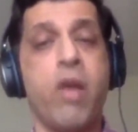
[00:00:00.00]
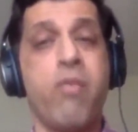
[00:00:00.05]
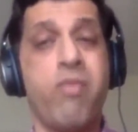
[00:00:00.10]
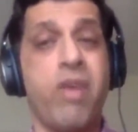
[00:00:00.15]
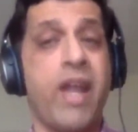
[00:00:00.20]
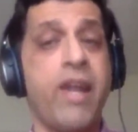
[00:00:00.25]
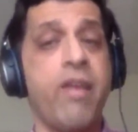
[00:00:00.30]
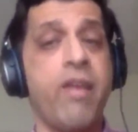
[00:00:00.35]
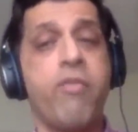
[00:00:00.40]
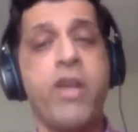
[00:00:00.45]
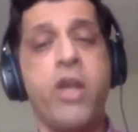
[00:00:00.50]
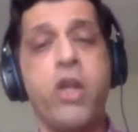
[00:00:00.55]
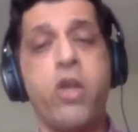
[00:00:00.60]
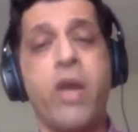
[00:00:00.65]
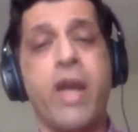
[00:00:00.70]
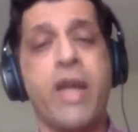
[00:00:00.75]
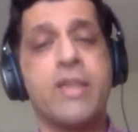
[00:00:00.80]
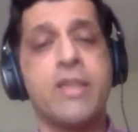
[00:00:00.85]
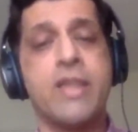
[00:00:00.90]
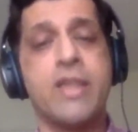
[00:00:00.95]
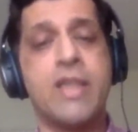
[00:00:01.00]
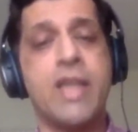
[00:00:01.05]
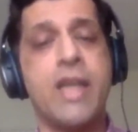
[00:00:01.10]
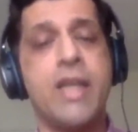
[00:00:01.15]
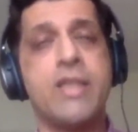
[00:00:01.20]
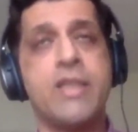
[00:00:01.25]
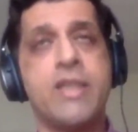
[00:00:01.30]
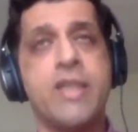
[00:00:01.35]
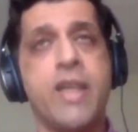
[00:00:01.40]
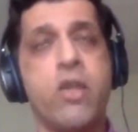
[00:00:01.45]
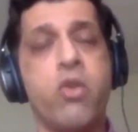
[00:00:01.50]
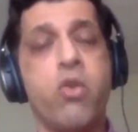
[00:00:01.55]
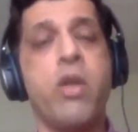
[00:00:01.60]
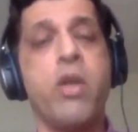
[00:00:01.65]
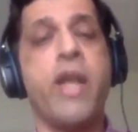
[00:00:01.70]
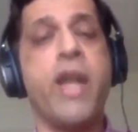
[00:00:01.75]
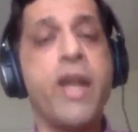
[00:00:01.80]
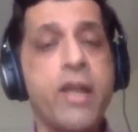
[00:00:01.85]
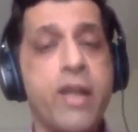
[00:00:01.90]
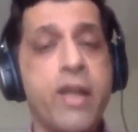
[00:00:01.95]
And if you have live video
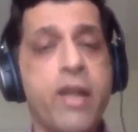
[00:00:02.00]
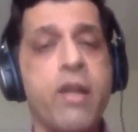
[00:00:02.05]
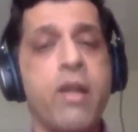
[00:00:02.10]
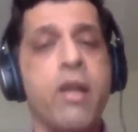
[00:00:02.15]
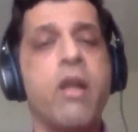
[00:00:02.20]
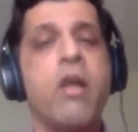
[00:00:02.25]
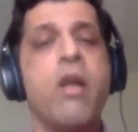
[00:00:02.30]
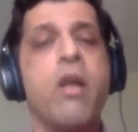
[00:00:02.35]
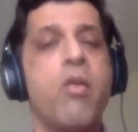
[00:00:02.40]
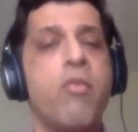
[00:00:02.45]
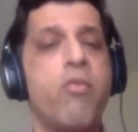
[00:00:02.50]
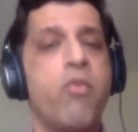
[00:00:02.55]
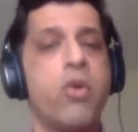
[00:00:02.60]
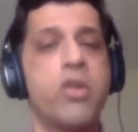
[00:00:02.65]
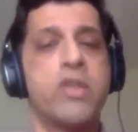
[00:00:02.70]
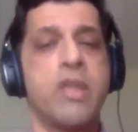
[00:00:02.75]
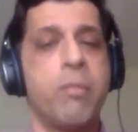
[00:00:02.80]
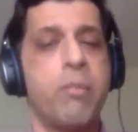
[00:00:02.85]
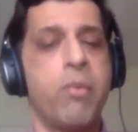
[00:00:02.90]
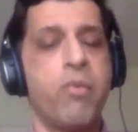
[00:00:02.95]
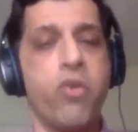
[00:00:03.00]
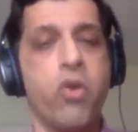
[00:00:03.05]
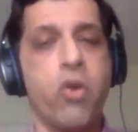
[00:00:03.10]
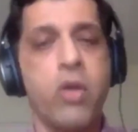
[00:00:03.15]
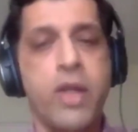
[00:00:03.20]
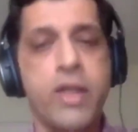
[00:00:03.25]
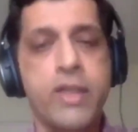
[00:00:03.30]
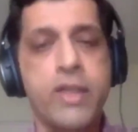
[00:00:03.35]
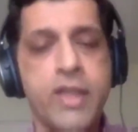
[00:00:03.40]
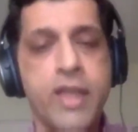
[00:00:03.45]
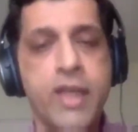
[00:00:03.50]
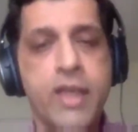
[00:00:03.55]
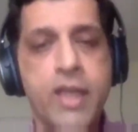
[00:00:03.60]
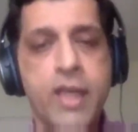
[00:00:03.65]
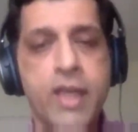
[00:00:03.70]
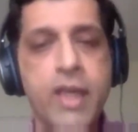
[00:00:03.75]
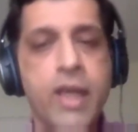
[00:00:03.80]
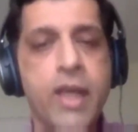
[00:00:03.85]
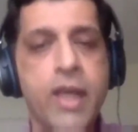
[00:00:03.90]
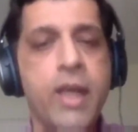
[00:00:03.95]
access, let's say to LinkedIn for some
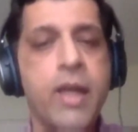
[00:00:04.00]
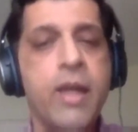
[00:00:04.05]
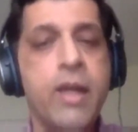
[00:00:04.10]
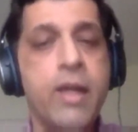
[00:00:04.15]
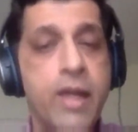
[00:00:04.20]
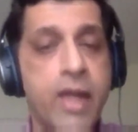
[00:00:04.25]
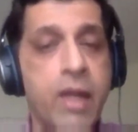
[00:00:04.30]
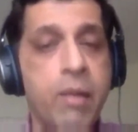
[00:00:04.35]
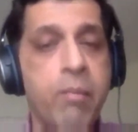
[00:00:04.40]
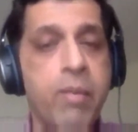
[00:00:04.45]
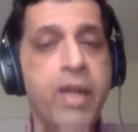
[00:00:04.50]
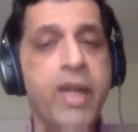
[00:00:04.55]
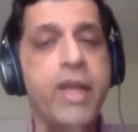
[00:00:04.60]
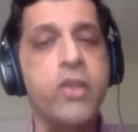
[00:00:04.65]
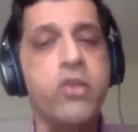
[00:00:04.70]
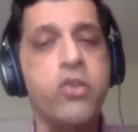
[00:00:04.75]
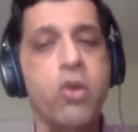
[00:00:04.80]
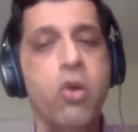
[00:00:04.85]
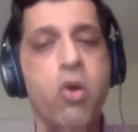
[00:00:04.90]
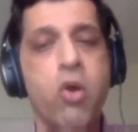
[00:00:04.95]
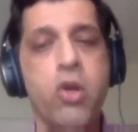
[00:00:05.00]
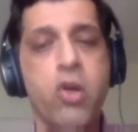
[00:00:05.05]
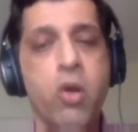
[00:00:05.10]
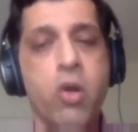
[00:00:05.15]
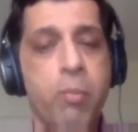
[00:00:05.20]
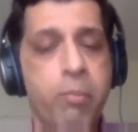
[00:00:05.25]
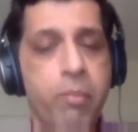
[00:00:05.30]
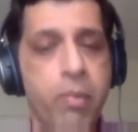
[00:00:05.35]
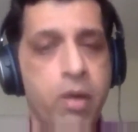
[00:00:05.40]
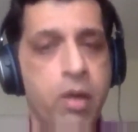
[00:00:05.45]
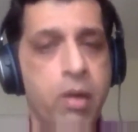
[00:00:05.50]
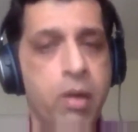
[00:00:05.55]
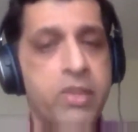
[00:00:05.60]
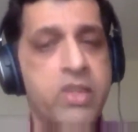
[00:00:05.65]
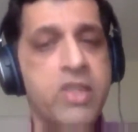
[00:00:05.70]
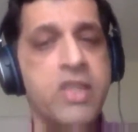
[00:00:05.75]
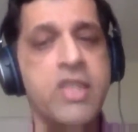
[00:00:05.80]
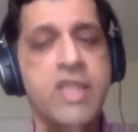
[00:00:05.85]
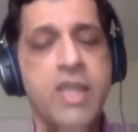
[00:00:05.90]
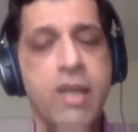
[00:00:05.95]
of your, let's say, key team leads
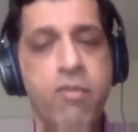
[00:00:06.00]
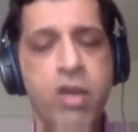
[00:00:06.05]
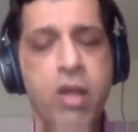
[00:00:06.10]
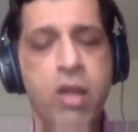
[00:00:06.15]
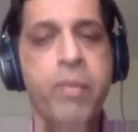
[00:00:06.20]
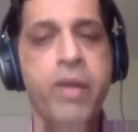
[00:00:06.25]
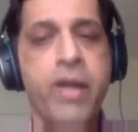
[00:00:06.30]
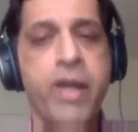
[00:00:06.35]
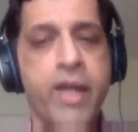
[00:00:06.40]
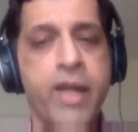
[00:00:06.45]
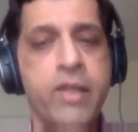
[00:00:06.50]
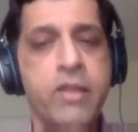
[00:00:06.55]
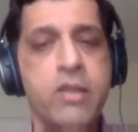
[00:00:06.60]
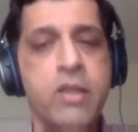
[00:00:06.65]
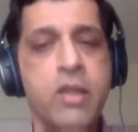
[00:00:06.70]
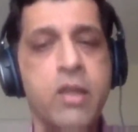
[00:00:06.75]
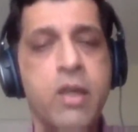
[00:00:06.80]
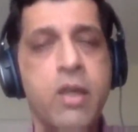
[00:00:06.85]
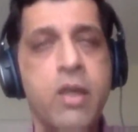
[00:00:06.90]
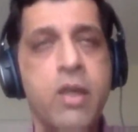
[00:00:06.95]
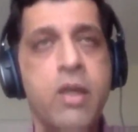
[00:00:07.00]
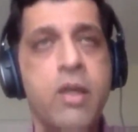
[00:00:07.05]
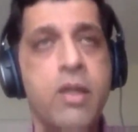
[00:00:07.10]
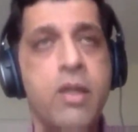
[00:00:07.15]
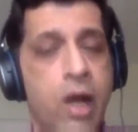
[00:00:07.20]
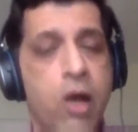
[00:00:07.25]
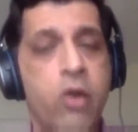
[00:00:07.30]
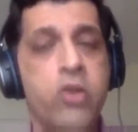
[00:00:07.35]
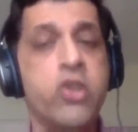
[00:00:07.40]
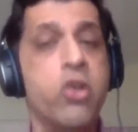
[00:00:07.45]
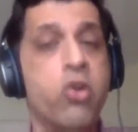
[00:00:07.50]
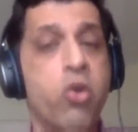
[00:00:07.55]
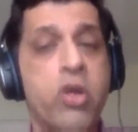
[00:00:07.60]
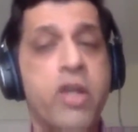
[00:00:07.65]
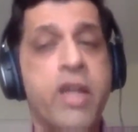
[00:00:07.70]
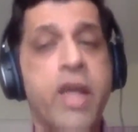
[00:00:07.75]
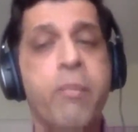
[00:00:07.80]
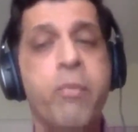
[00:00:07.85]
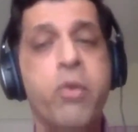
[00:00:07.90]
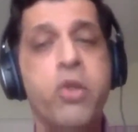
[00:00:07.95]
or your business development heads,
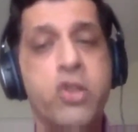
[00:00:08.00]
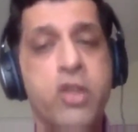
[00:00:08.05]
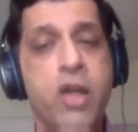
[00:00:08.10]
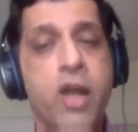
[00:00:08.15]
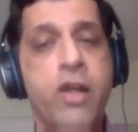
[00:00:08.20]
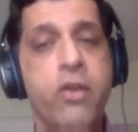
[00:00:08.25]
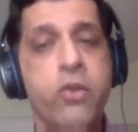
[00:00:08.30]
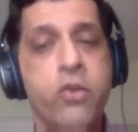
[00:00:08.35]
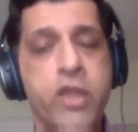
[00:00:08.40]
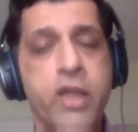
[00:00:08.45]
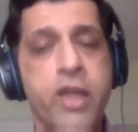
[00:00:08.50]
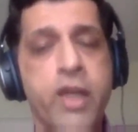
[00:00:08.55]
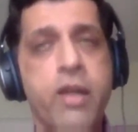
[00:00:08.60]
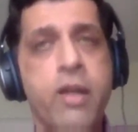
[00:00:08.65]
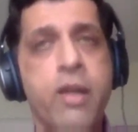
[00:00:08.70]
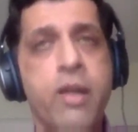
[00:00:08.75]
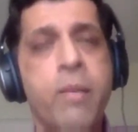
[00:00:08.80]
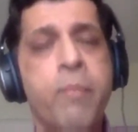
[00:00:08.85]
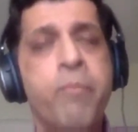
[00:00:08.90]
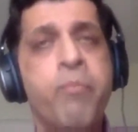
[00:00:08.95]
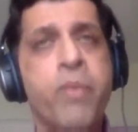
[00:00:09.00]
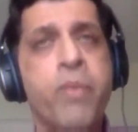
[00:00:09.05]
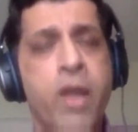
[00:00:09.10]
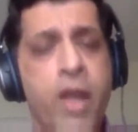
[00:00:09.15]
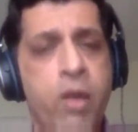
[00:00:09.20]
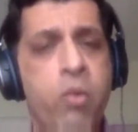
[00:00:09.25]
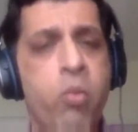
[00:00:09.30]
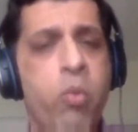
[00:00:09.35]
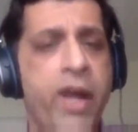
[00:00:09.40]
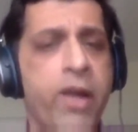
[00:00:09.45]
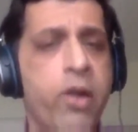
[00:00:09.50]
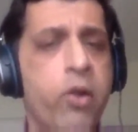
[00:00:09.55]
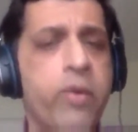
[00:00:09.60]
now is a good time to start using it.